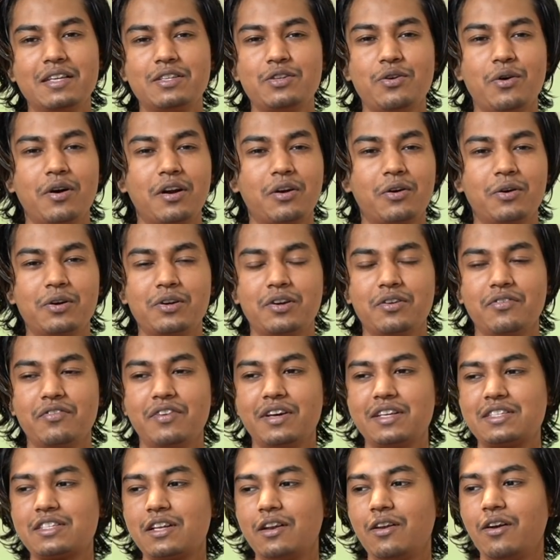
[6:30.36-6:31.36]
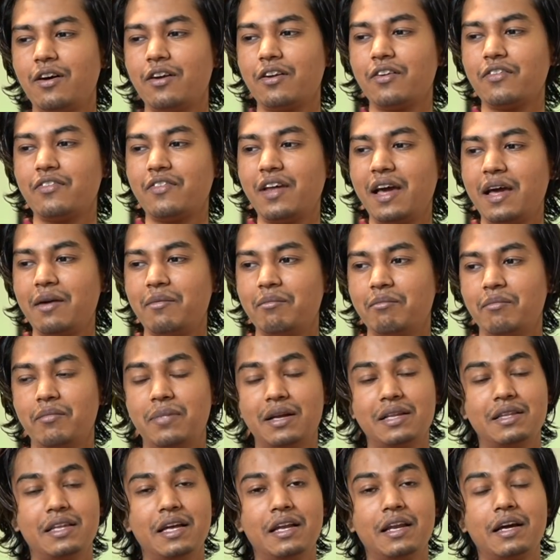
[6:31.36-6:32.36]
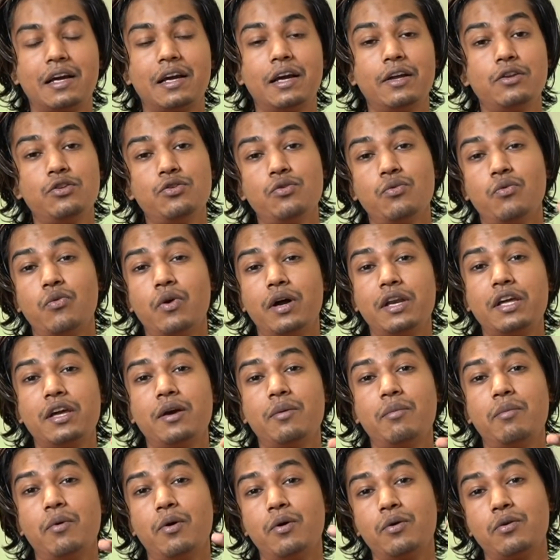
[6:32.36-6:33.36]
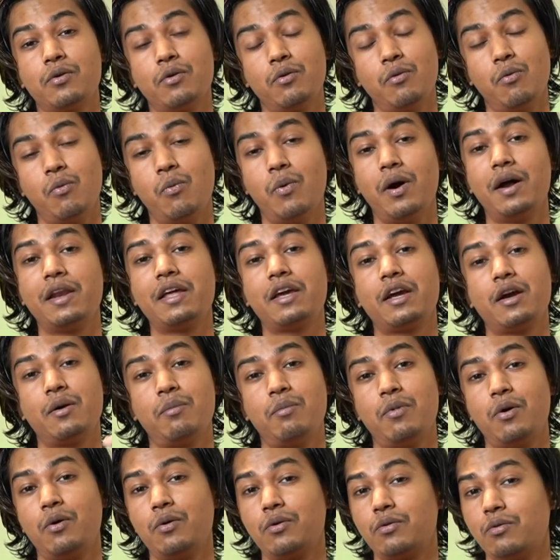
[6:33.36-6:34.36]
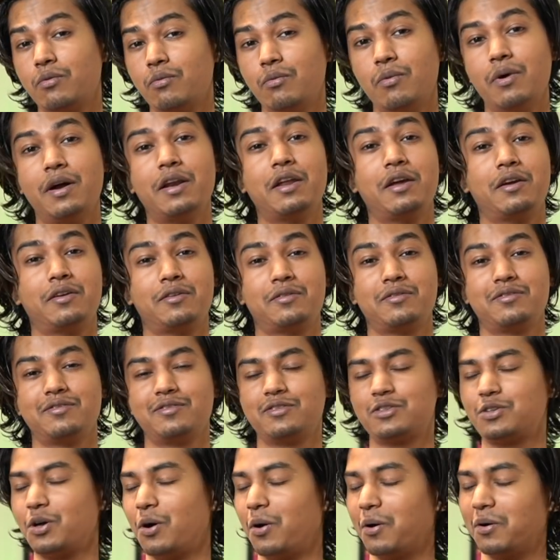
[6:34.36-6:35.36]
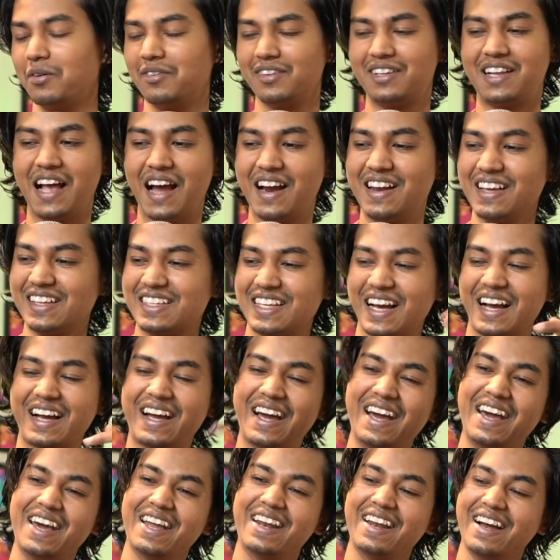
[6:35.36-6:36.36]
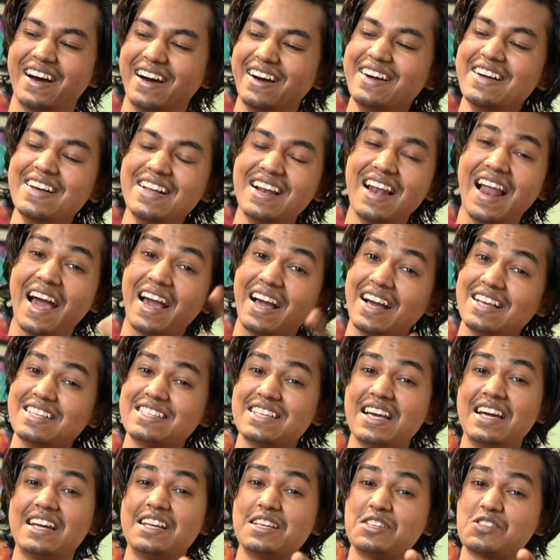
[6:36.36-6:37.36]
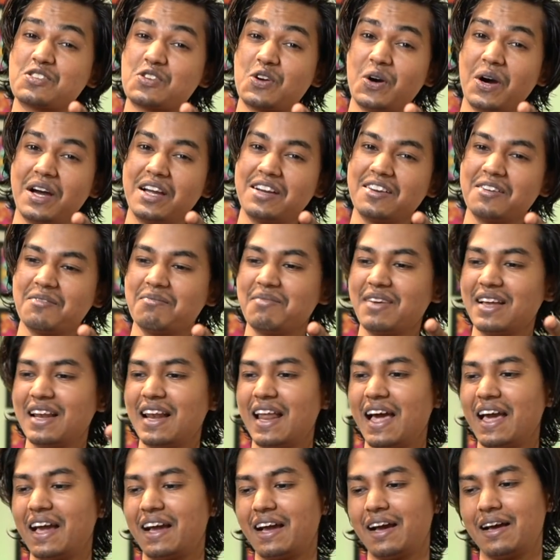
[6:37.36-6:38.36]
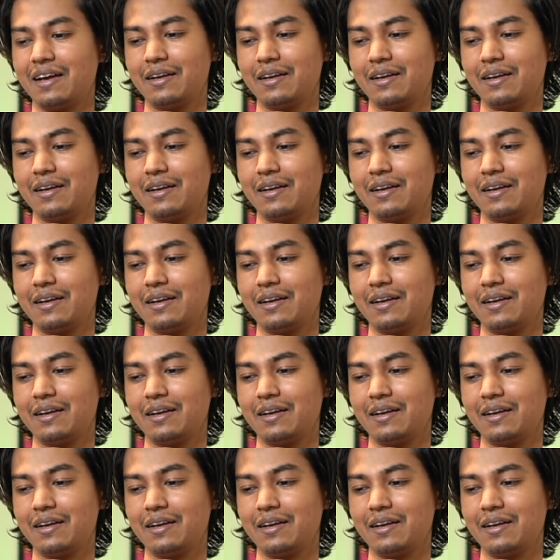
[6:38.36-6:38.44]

You are going to waste a lot of time. But then again, you worry about worrying about worrying. So that is again, like I said, it's going to be like